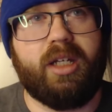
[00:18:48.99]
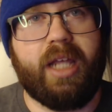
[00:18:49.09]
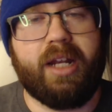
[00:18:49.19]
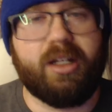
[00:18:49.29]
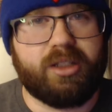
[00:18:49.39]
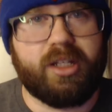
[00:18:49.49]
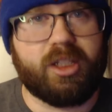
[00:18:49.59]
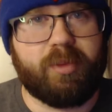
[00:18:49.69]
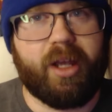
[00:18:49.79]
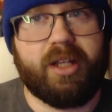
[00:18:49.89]
in a
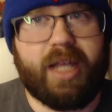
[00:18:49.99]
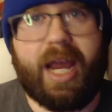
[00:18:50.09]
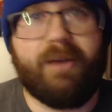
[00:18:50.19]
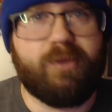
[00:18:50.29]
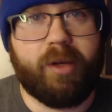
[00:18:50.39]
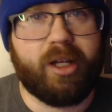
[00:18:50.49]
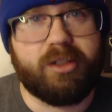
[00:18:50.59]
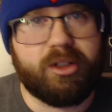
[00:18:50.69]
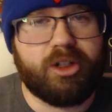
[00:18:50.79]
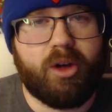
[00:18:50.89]
sense, because they have to, because
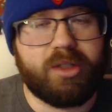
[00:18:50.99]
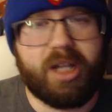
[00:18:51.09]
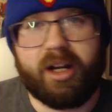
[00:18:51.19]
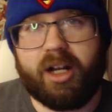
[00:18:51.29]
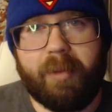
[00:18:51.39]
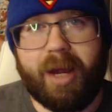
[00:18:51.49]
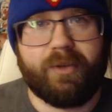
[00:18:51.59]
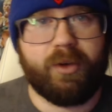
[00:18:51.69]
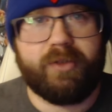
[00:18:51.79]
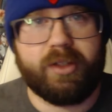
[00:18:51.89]
the show is not going to come back
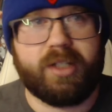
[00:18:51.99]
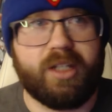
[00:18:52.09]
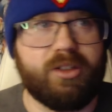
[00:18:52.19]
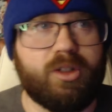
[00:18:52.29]
for a fifth season,